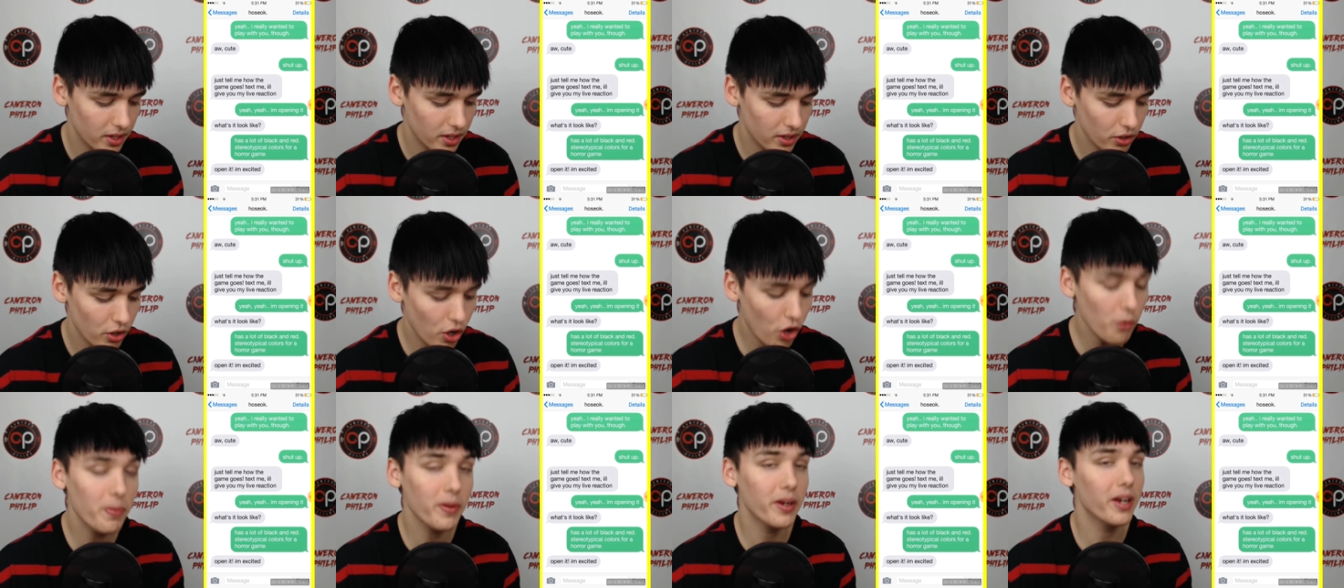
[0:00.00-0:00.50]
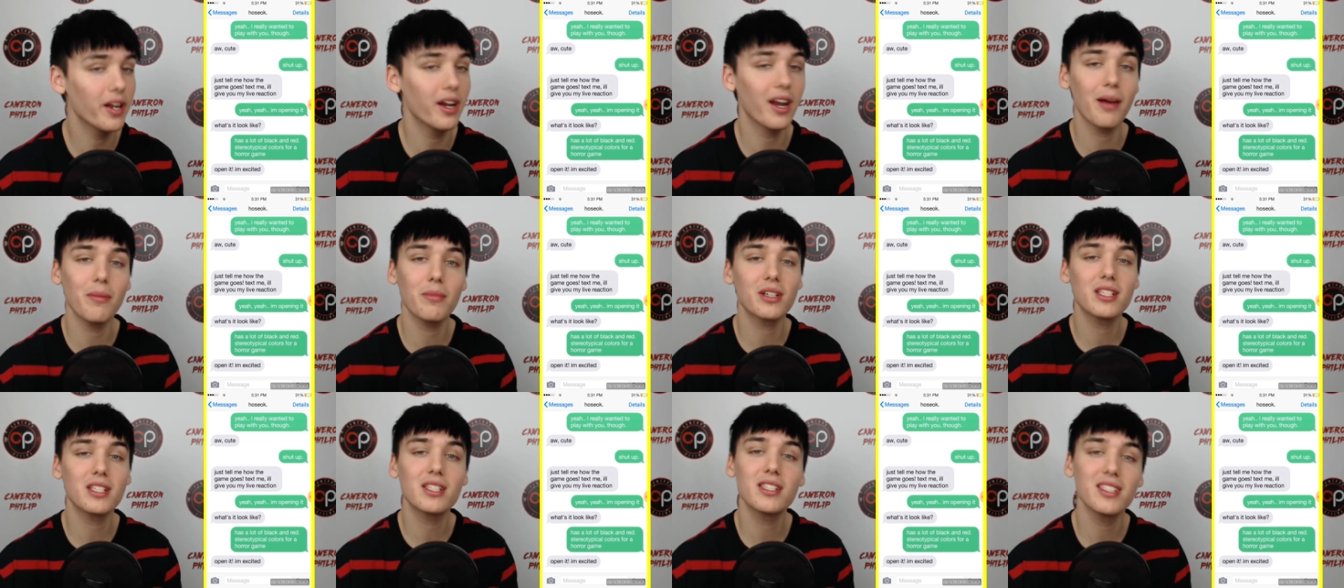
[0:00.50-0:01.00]
Open it.
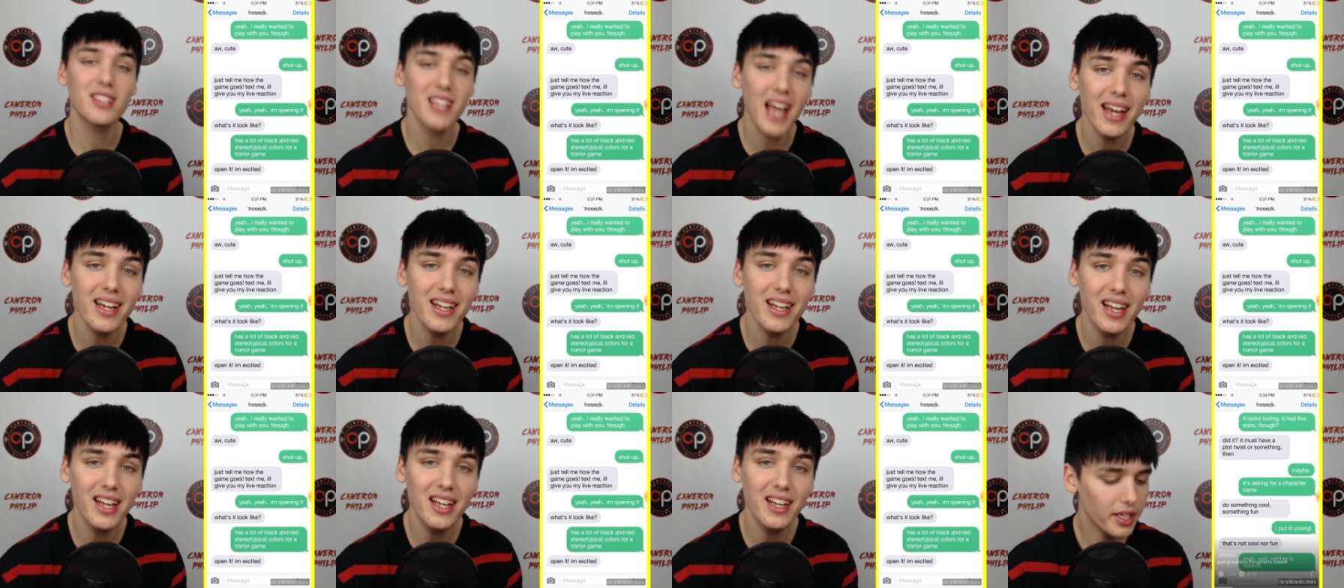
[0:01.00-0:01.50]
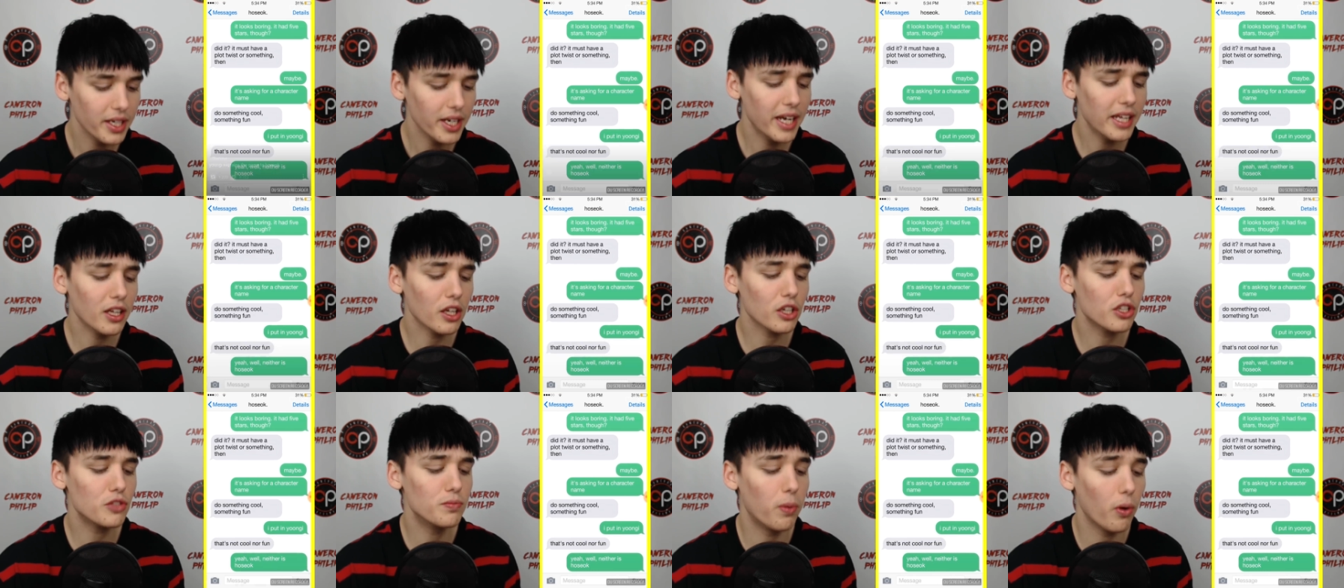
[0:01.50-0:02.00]
I'm excited. It
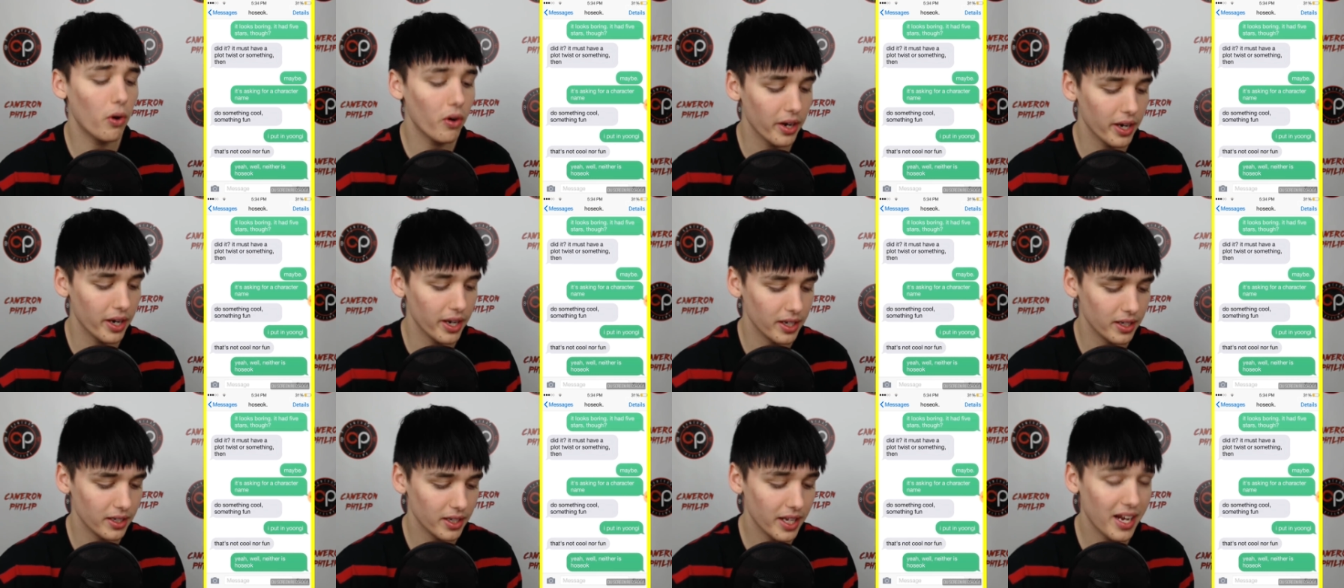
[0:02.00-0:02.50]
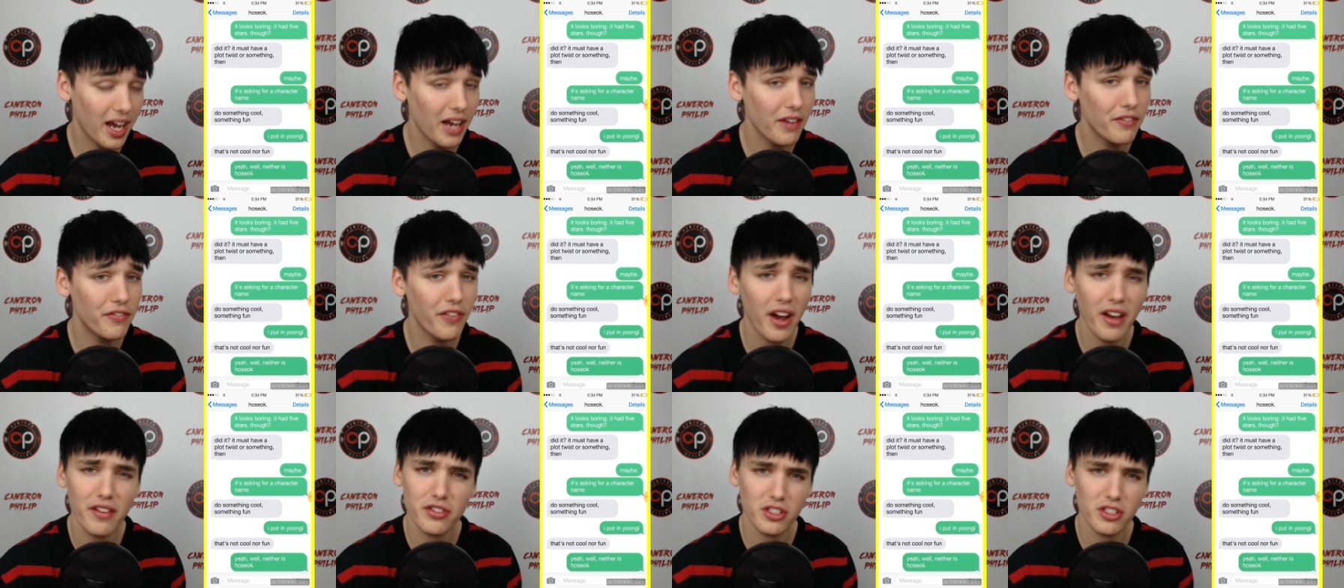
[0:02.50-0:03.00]
looks boring. It had
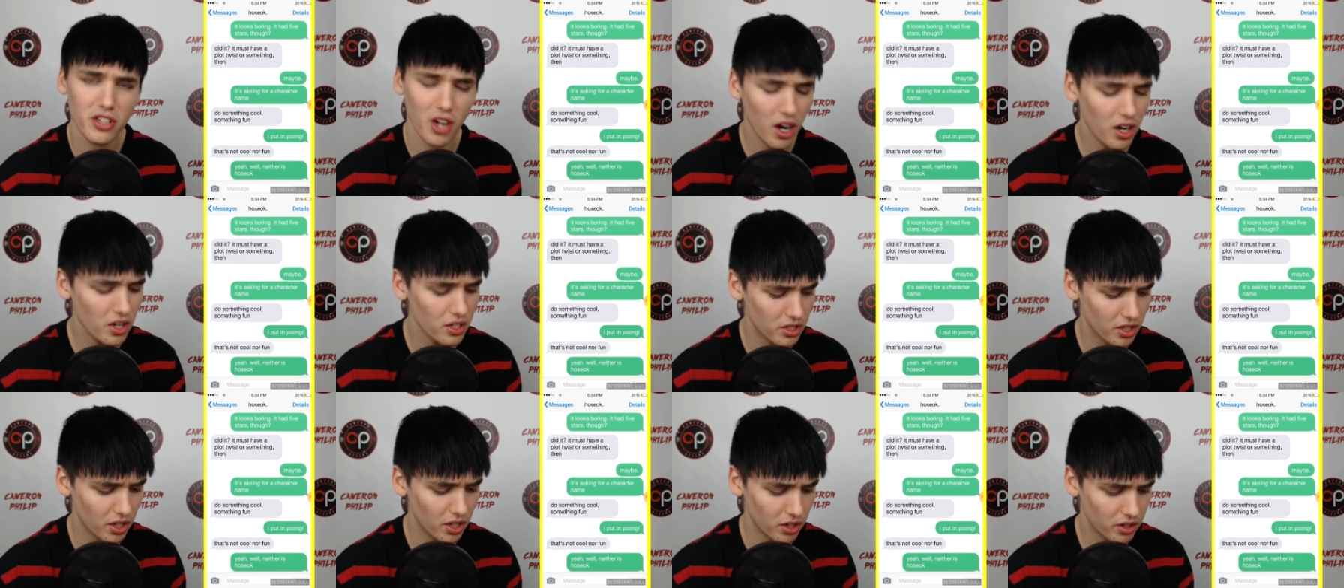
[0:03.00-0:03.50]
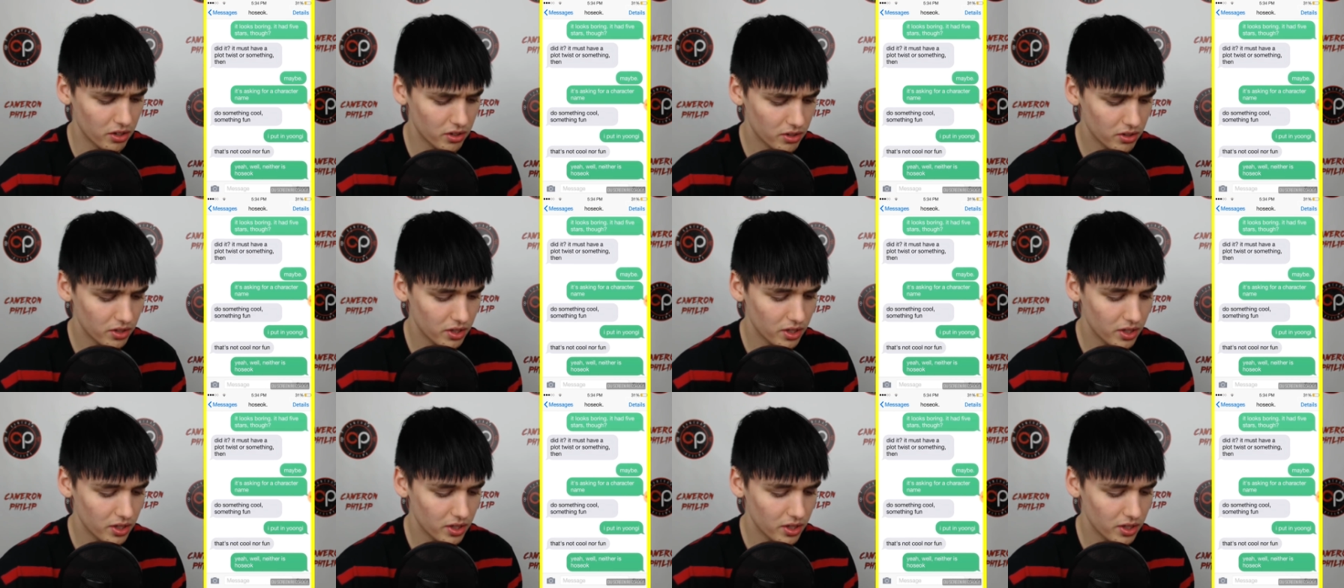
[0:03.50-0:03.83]
five stars though.